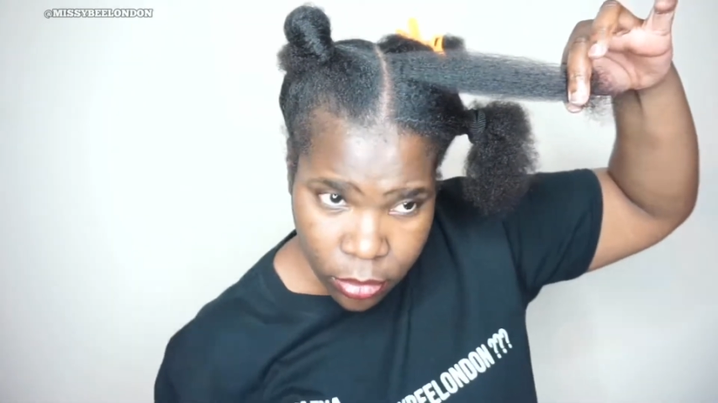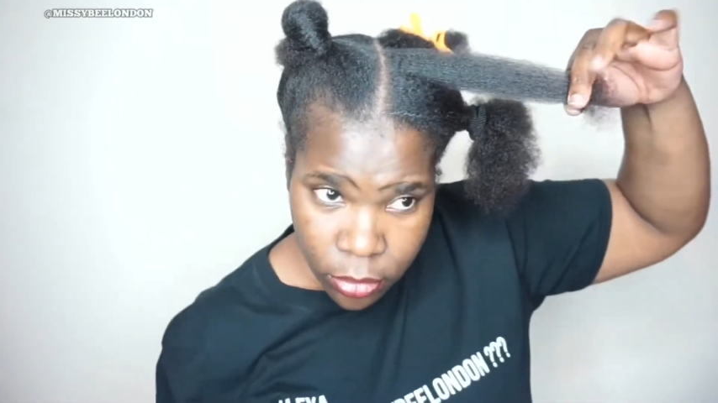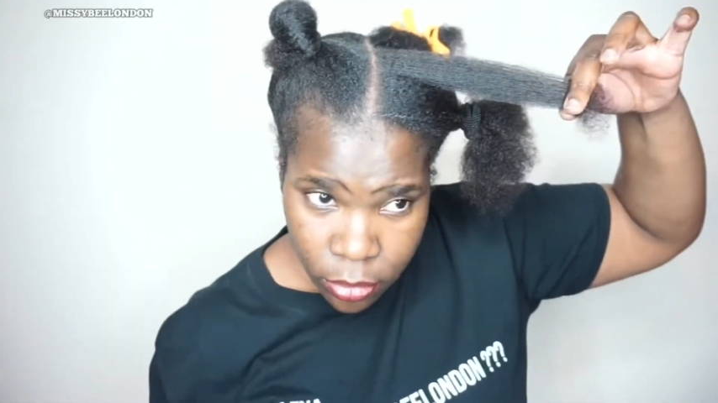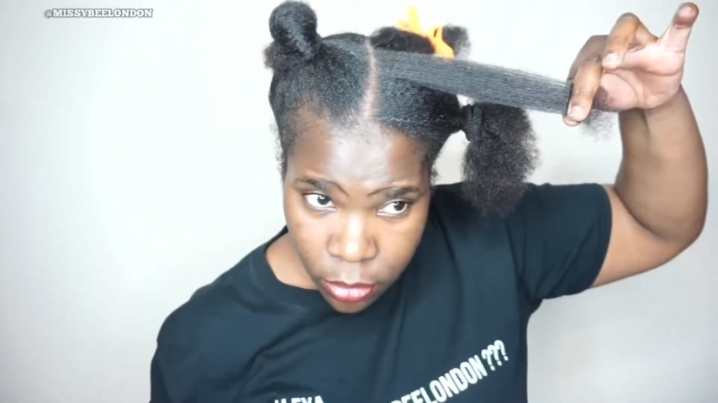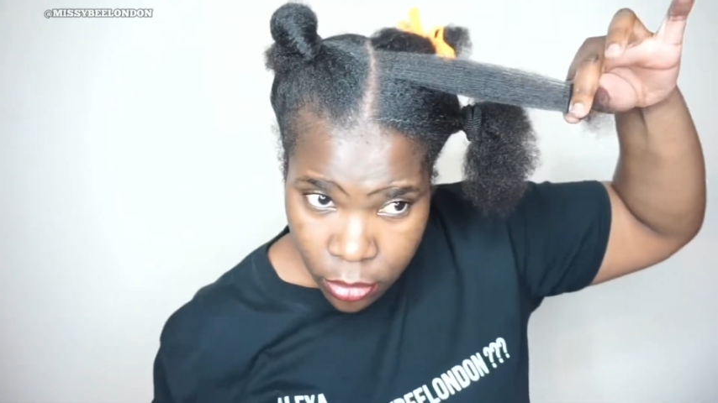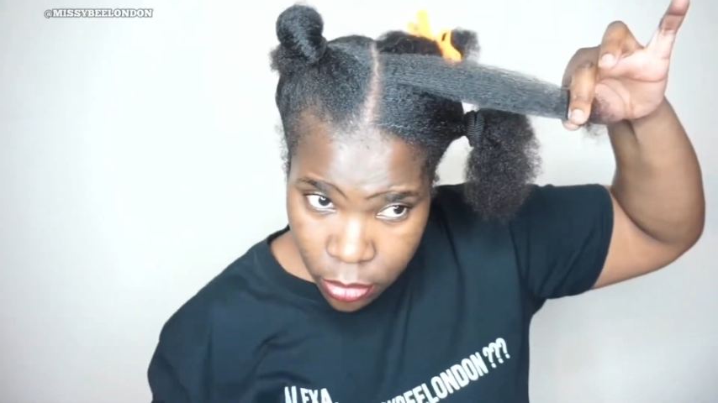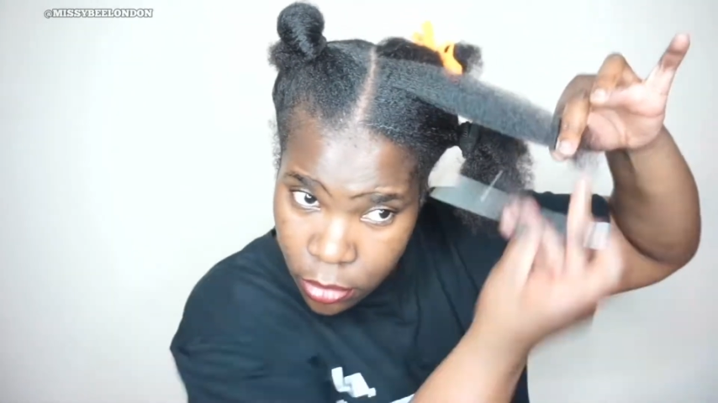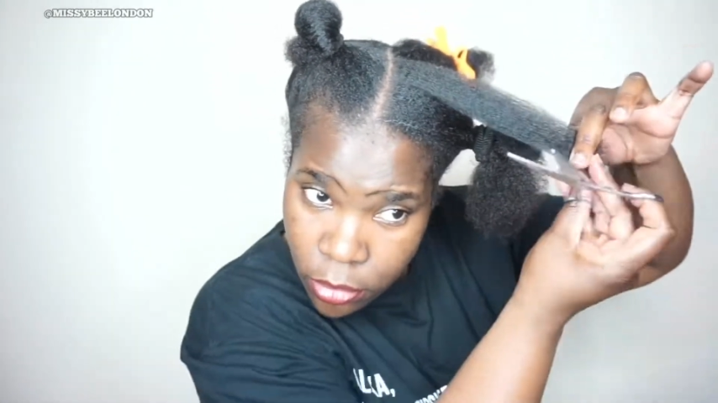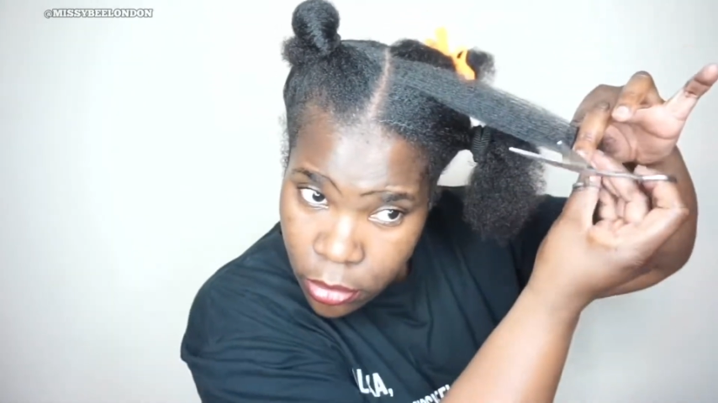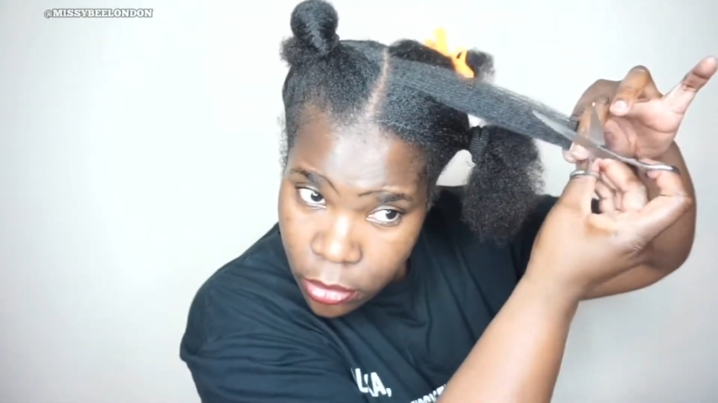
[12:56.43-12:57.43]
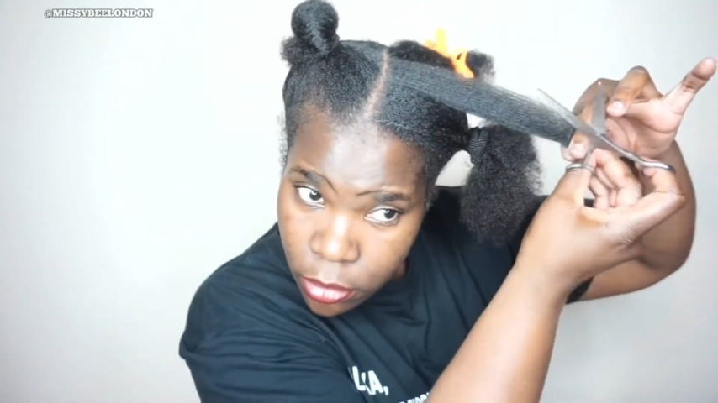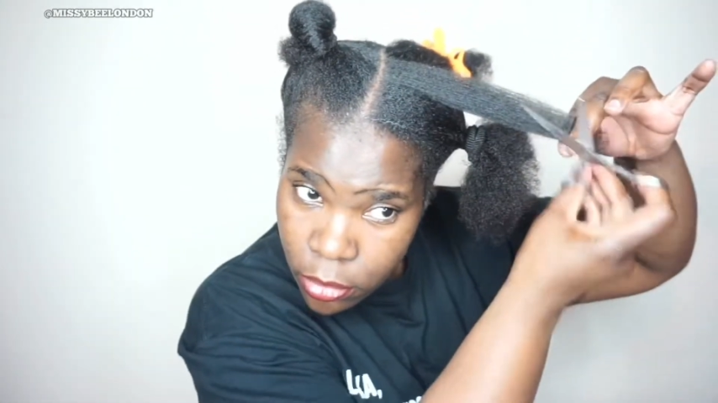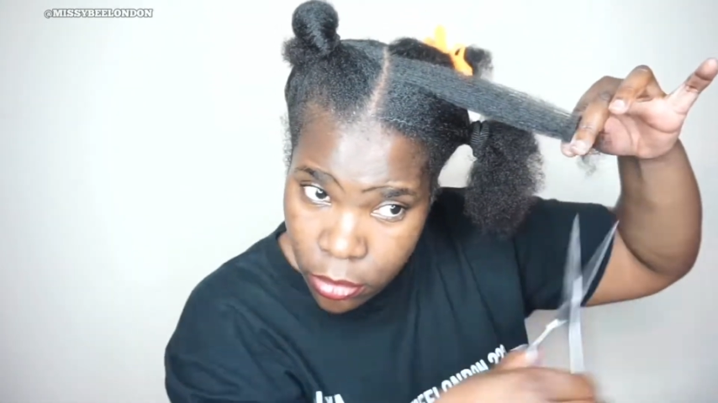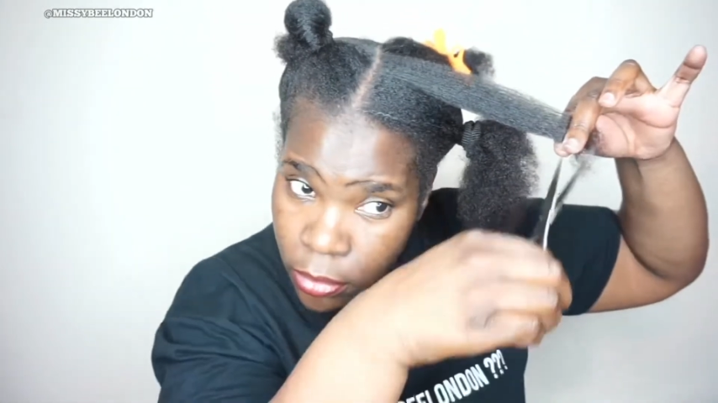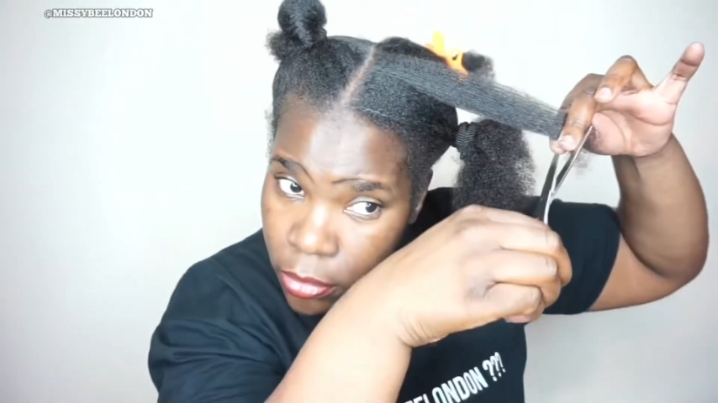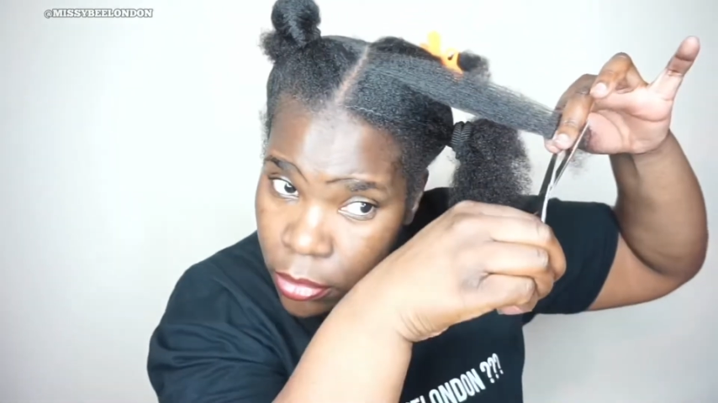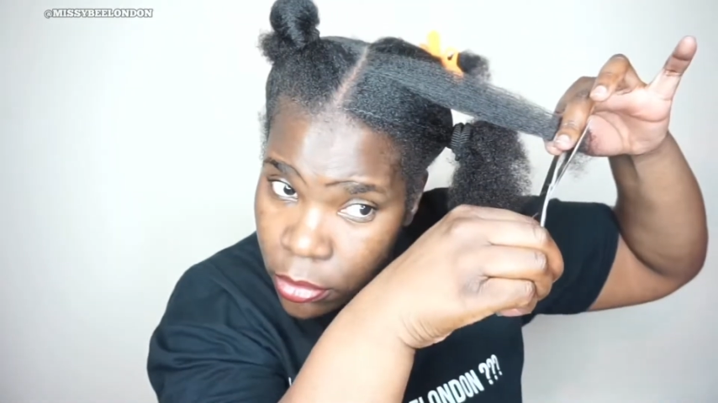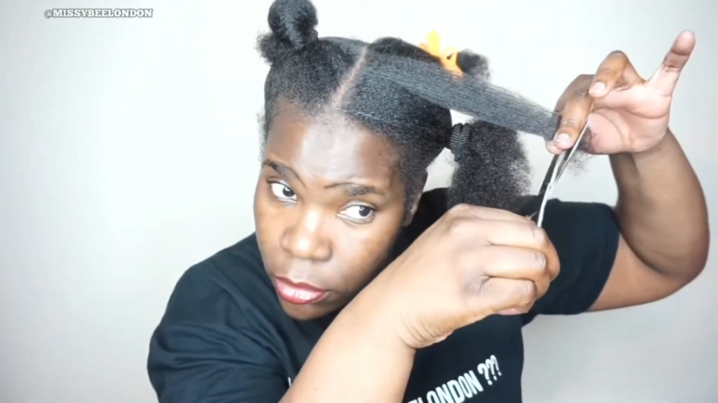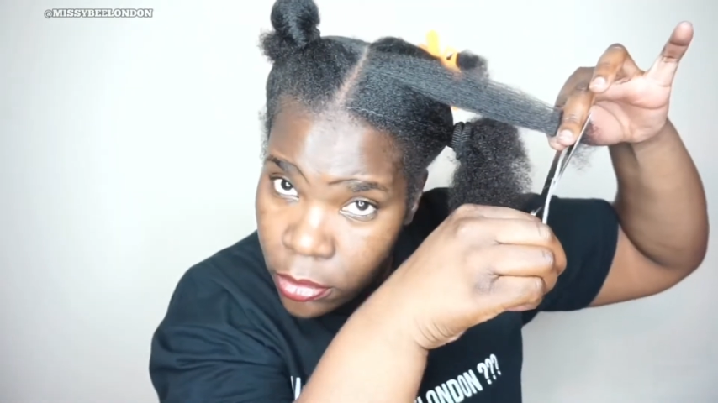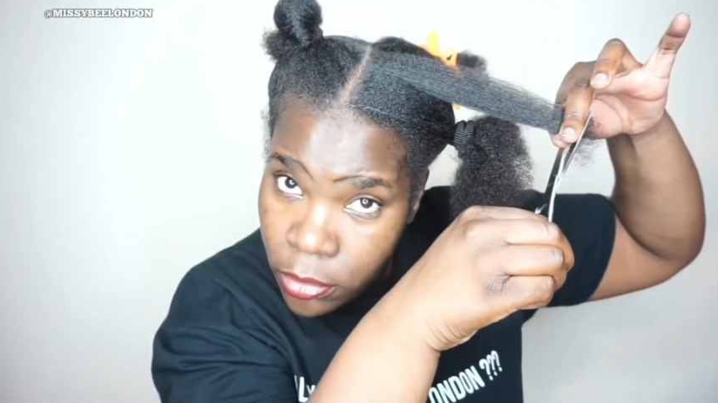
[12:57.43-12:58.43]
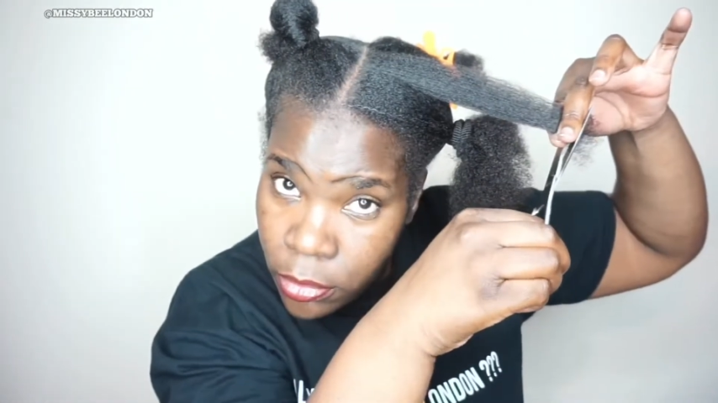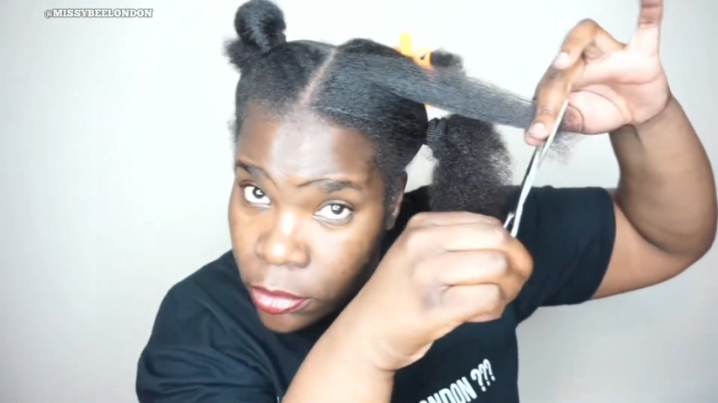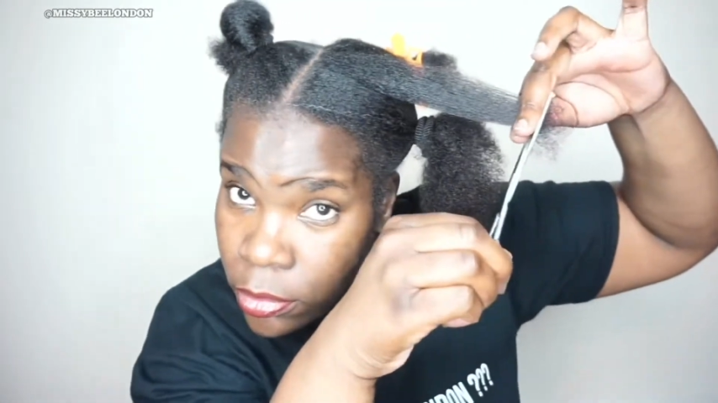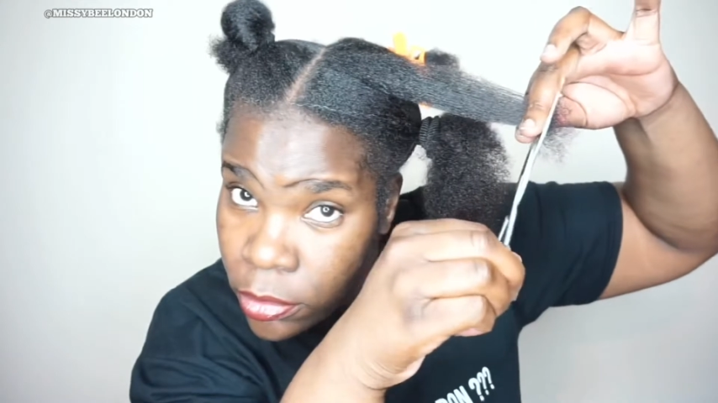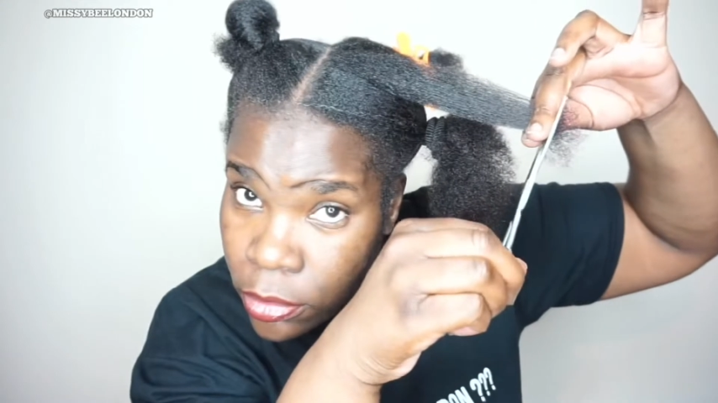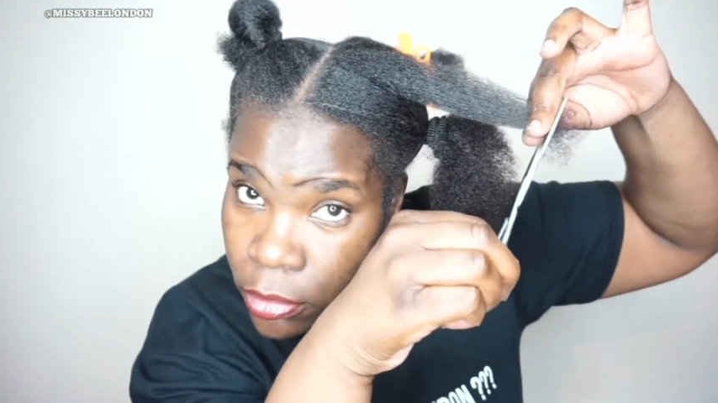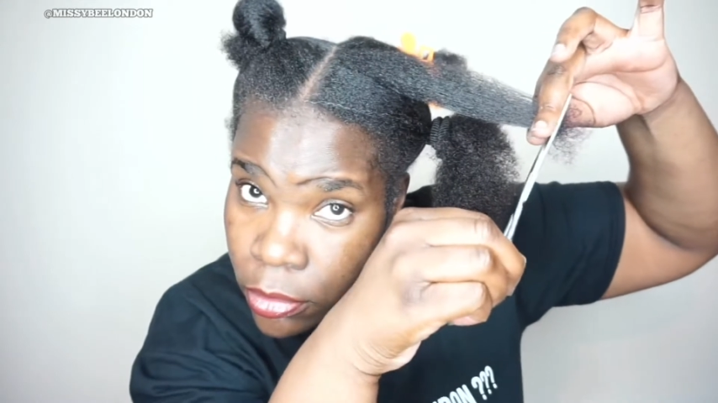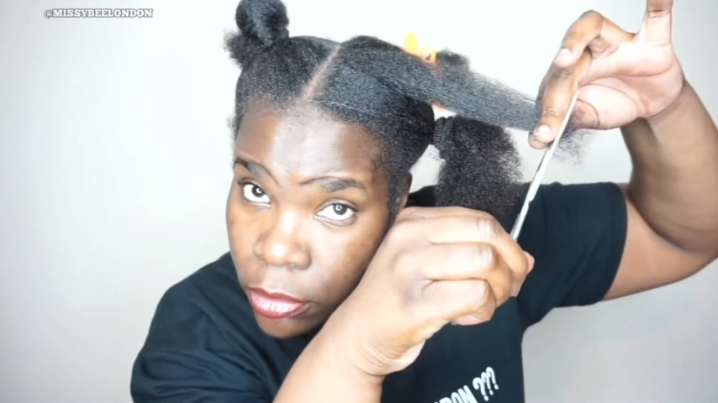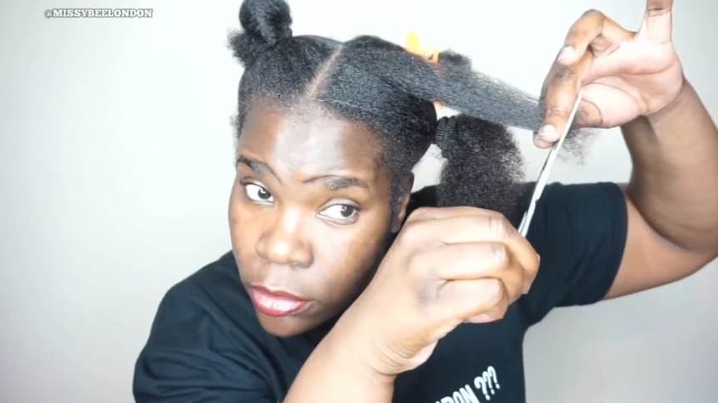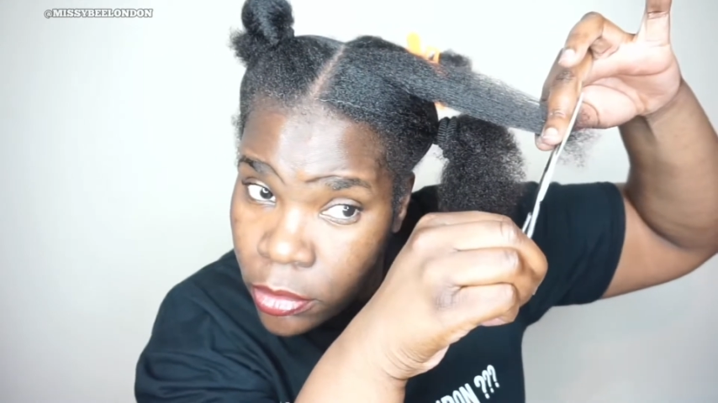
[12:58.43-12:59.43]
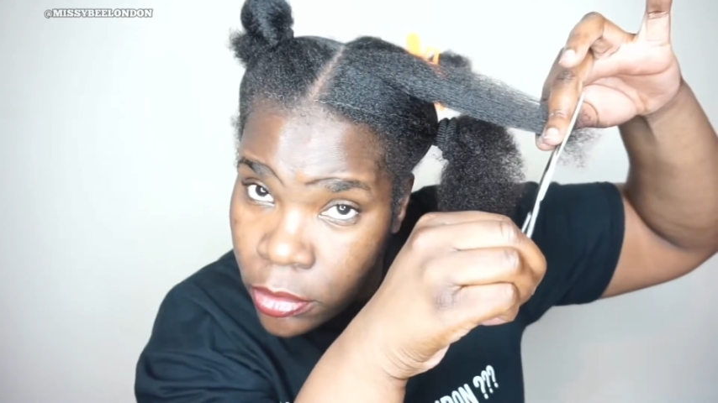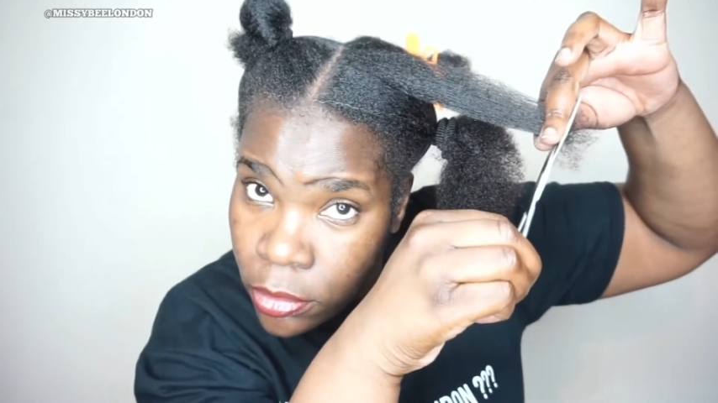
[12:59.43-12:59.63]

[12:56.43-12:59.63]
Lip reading: You know, my brain is just so,